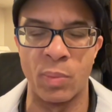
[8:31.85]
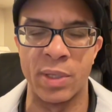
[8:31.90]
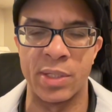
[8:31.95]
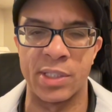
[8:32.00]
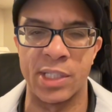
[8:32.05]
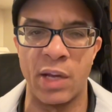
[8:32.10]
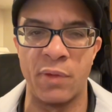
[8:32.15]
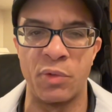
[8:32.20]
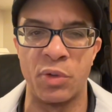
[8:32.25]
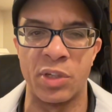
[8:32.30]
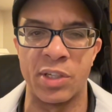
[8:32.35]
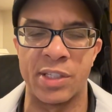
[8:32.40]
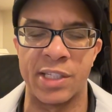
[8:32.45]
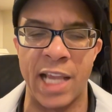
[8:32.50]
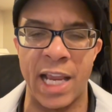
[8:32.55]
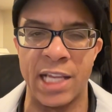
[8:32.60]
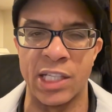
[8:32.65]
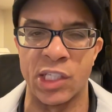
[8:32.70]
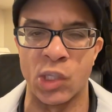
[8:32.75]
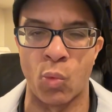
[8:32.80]
percent You're just
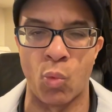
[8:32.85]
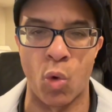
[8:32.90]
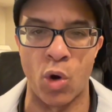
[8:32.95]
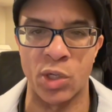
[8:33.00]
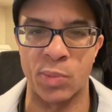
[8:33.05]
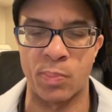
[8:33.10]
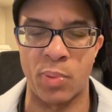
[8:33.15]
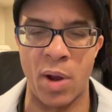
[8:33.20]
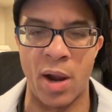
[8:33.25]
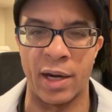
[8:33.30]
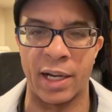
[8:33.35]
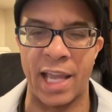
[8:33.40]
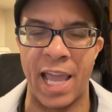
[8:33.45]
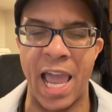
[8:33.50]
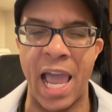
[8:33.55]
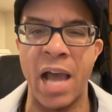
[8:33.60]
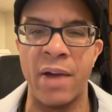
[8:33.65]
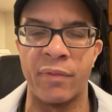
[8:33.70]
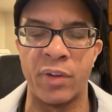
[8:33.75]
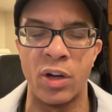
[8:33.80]
saying it's the worst product
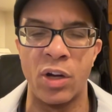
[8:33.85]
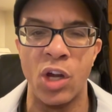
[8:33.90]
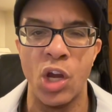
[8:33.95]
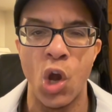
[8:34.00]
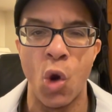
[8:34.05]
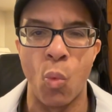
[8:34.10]
ever